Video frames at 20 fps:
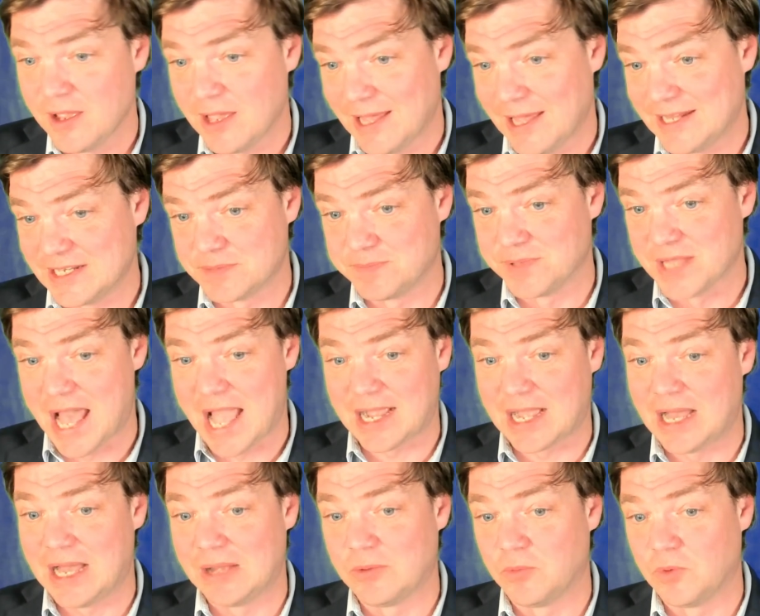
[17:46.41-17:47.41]
And as black,
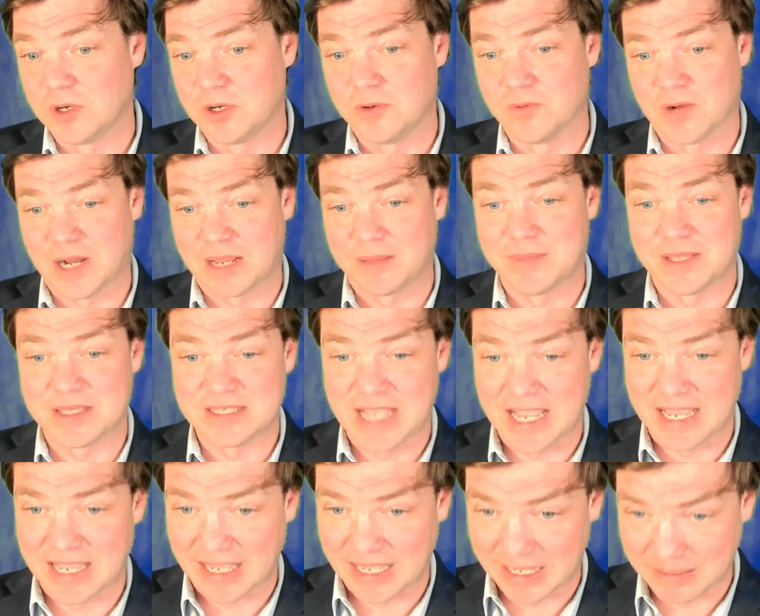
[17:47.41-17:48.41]
I would recommend
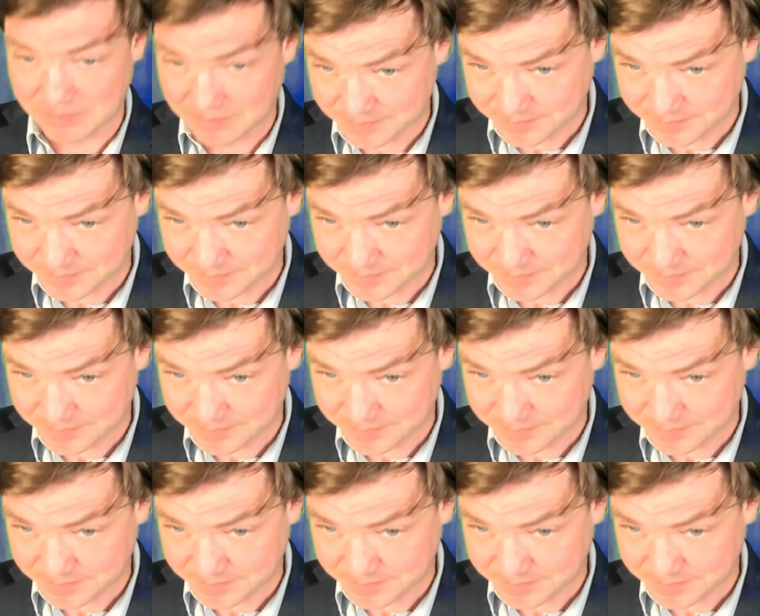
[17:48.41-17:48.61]
taking it.